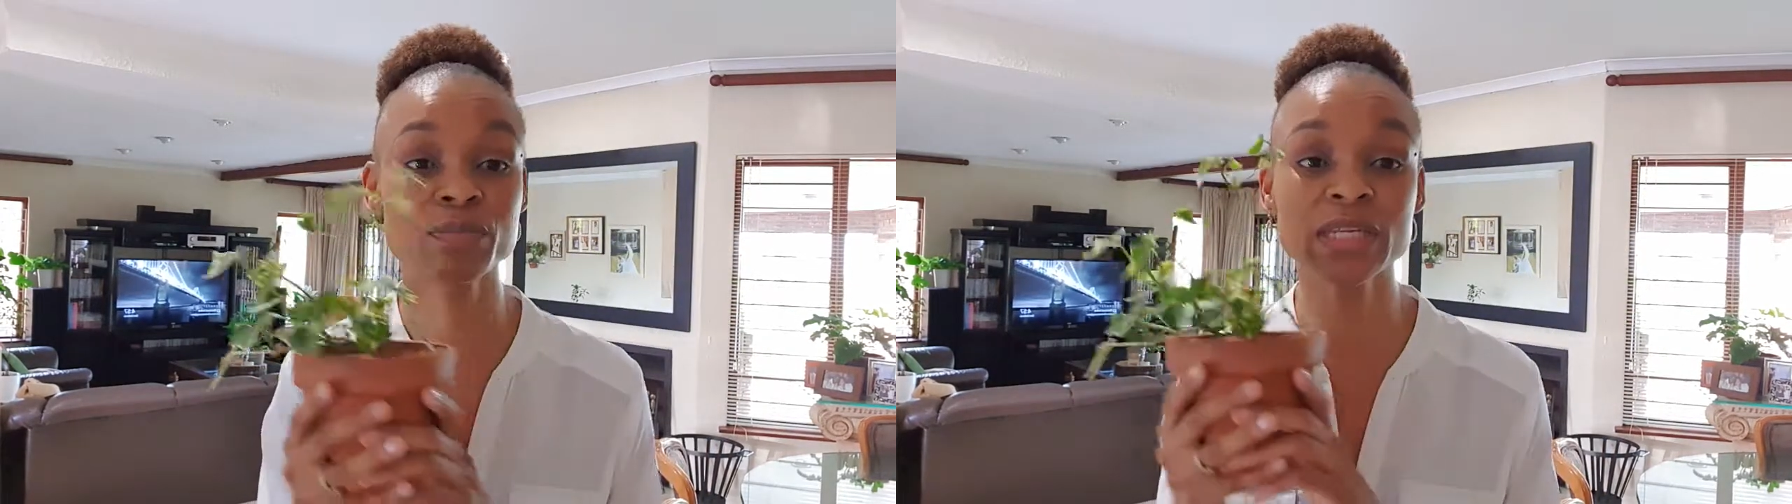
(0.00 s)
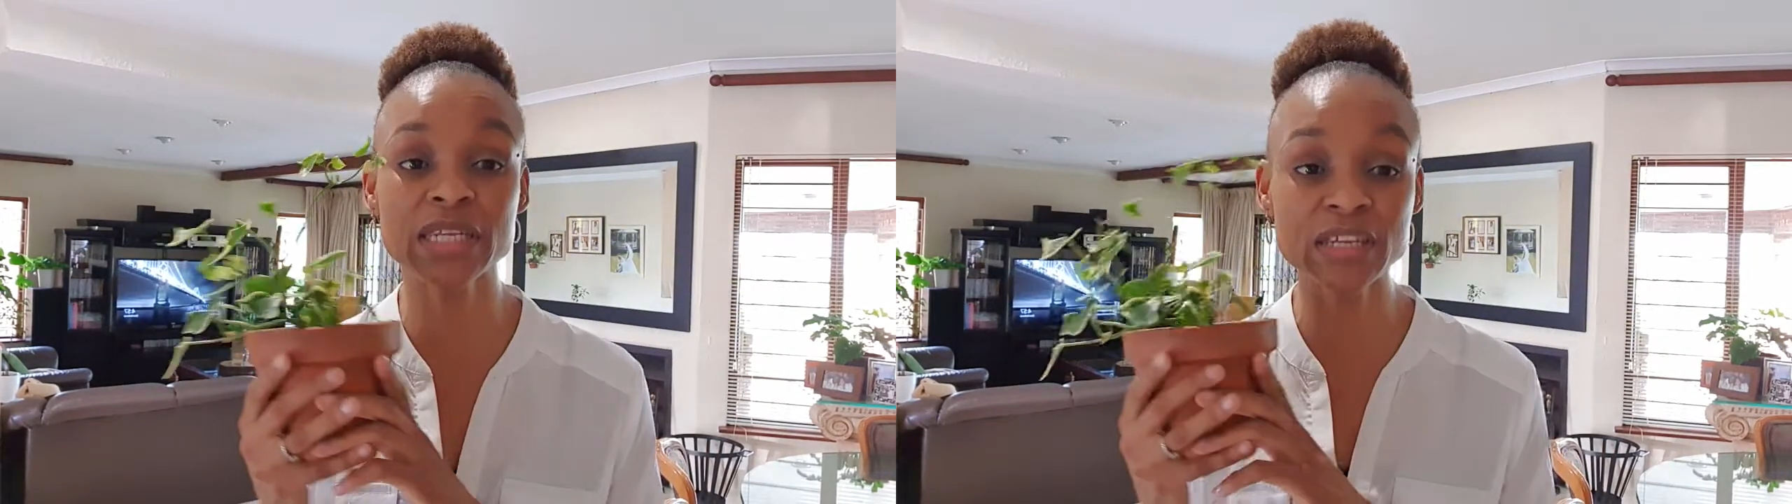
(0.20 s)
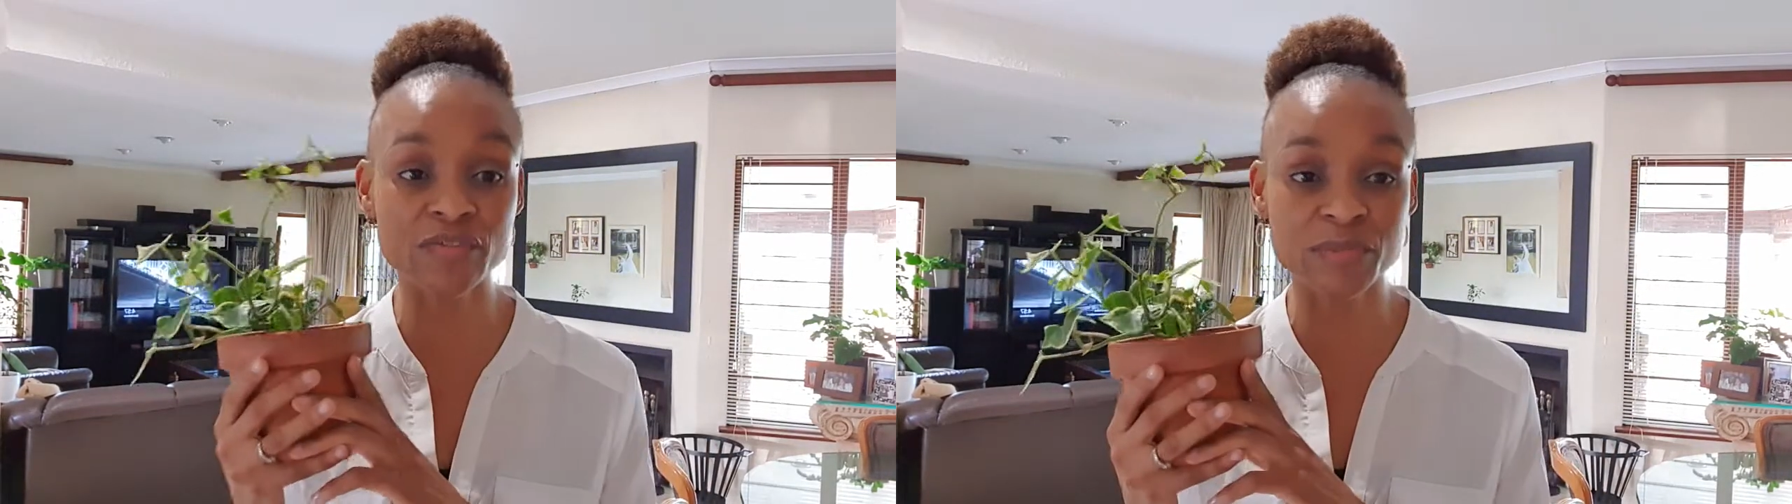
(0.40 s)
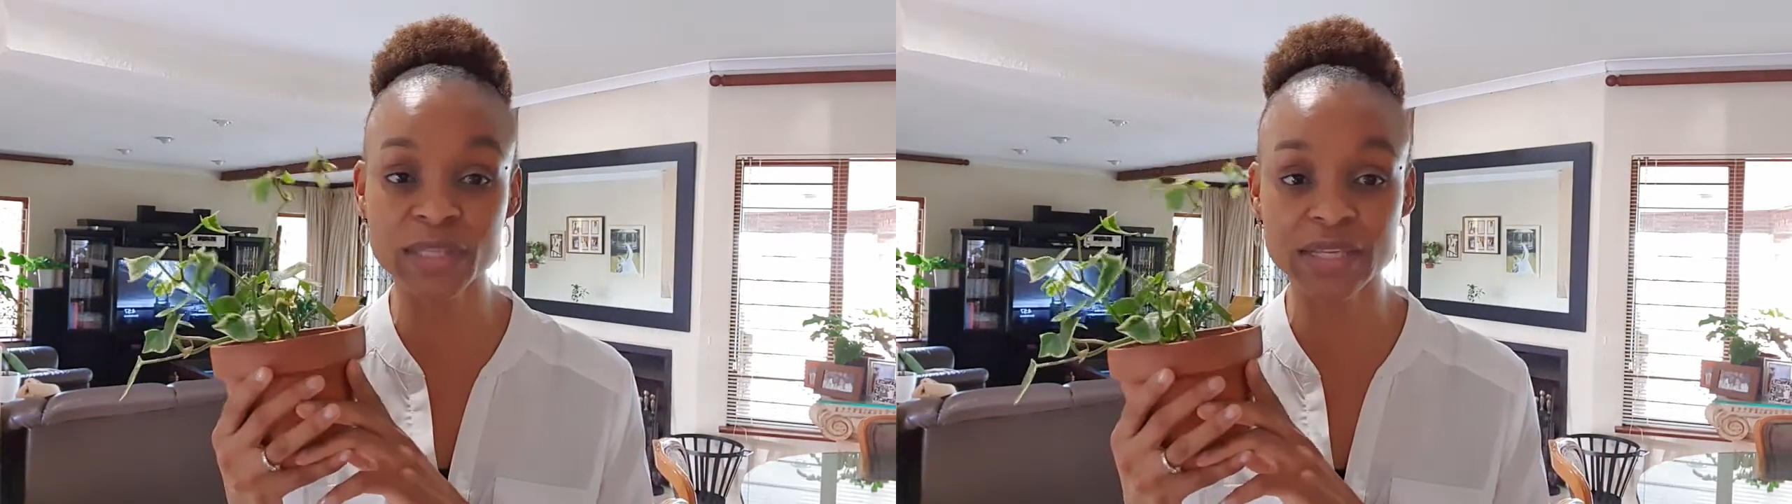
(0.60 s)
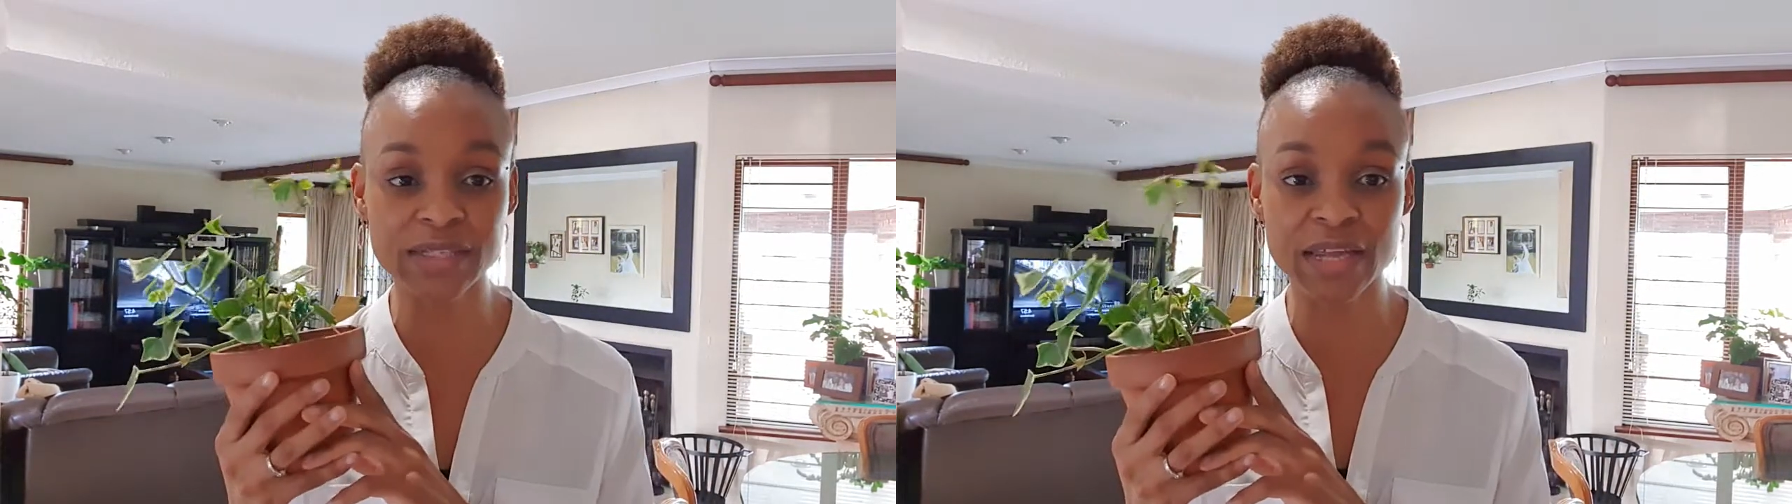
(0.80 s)
Believe me,
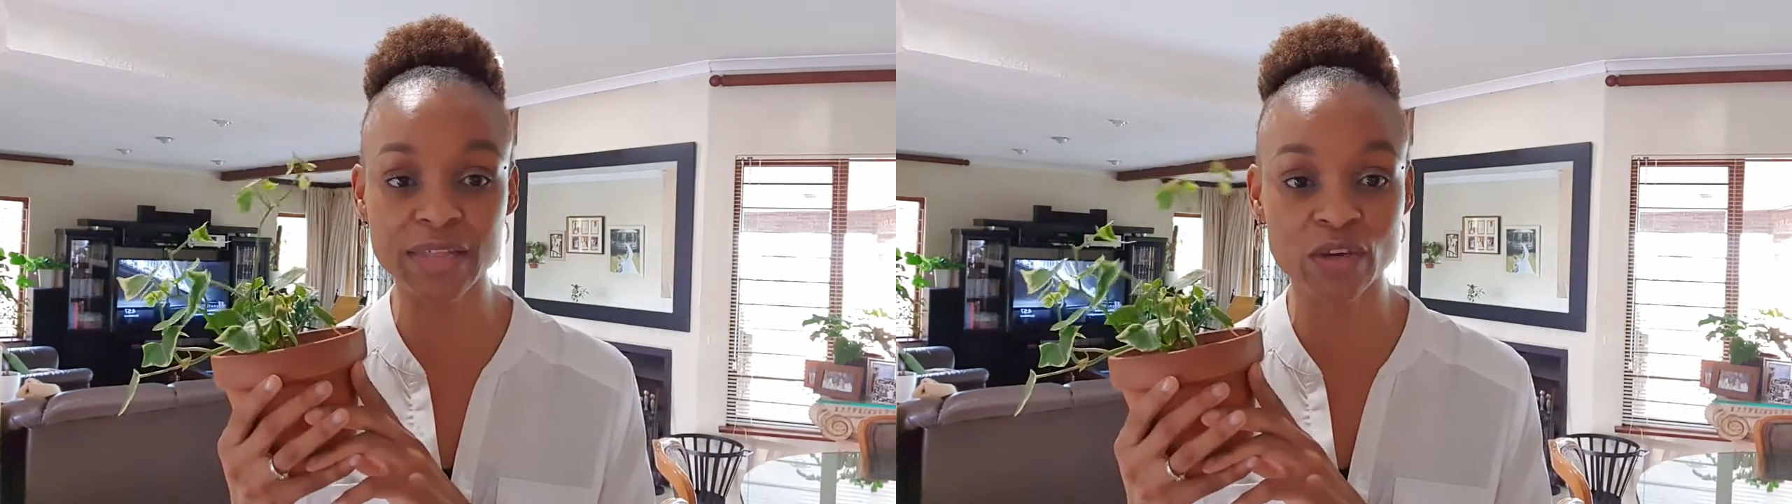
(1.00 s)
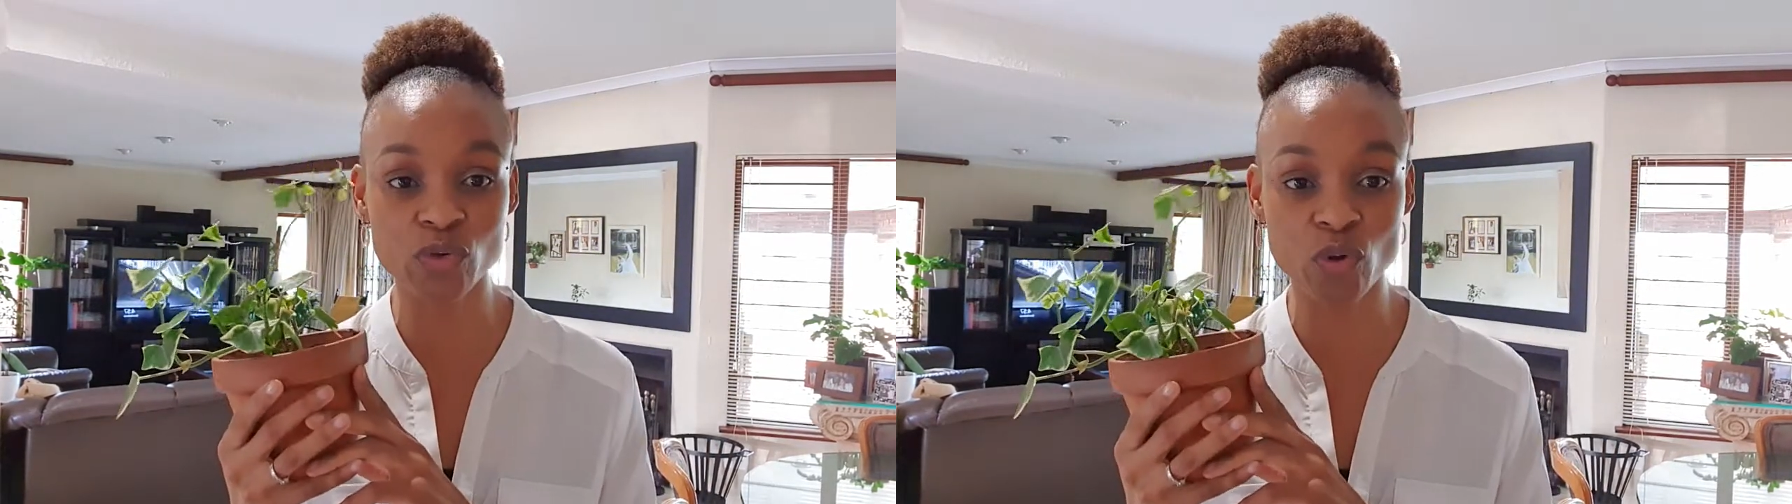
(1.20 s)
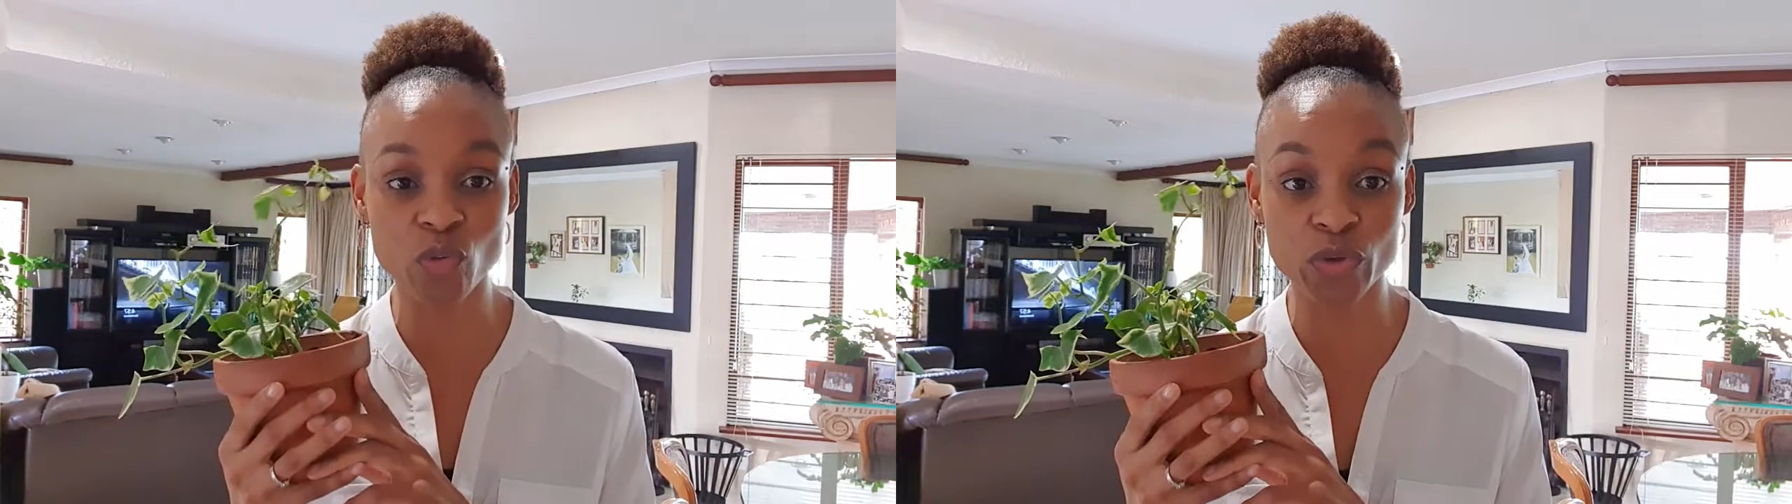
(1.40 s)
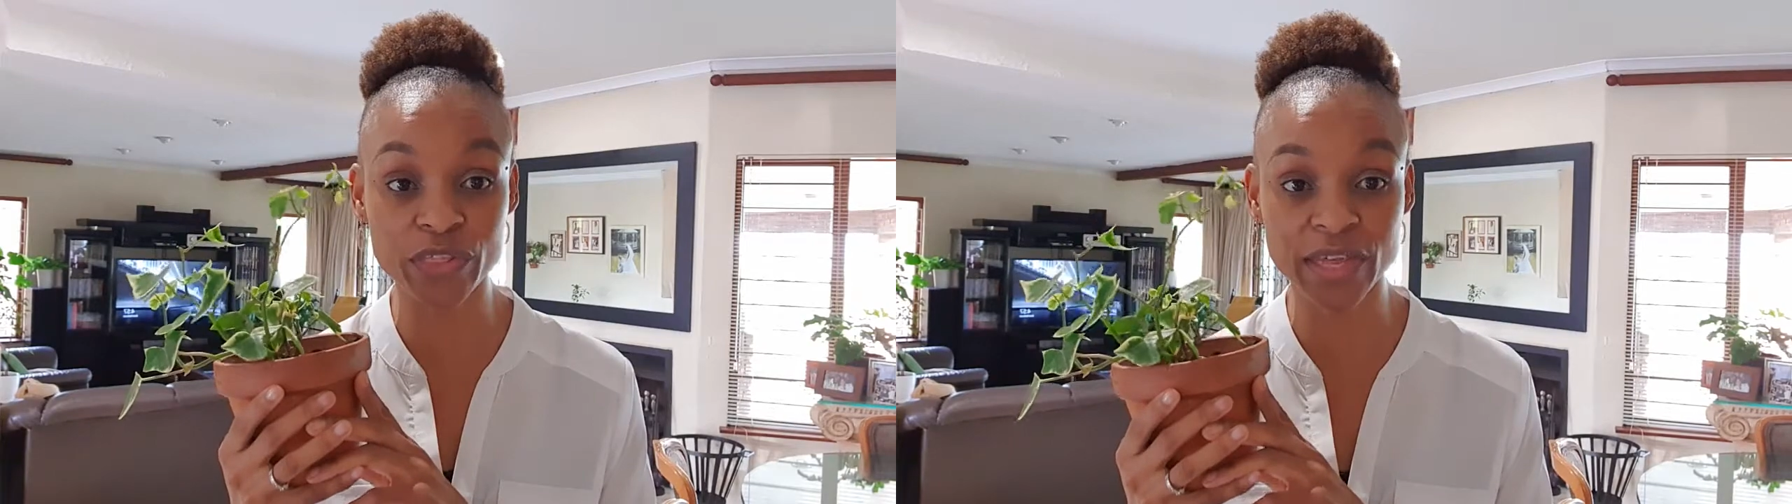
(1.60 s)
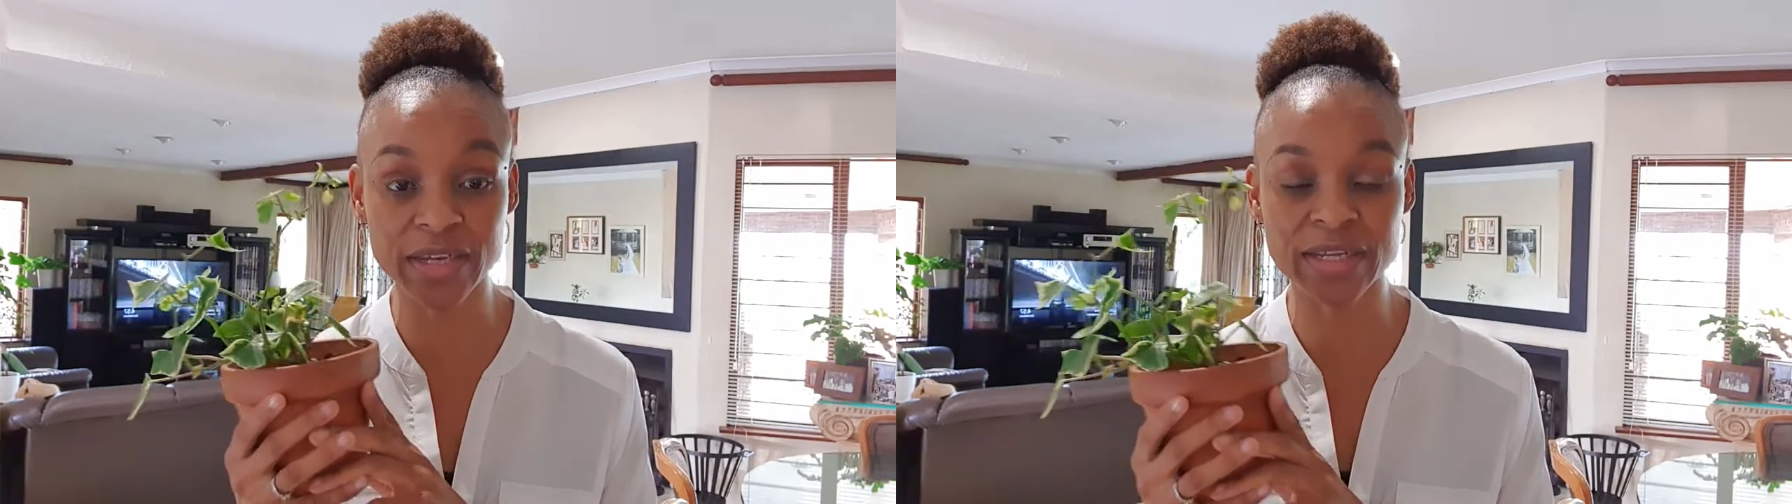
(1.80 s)
there's nothing wrong with
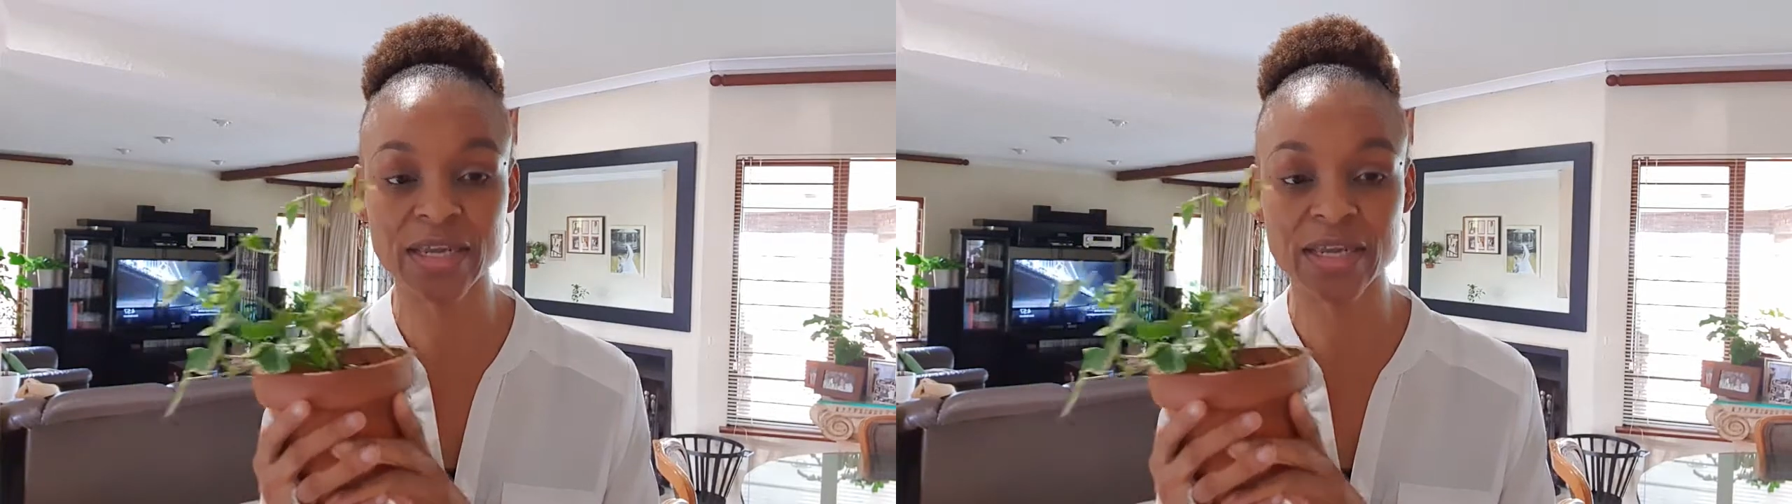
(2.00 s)
that.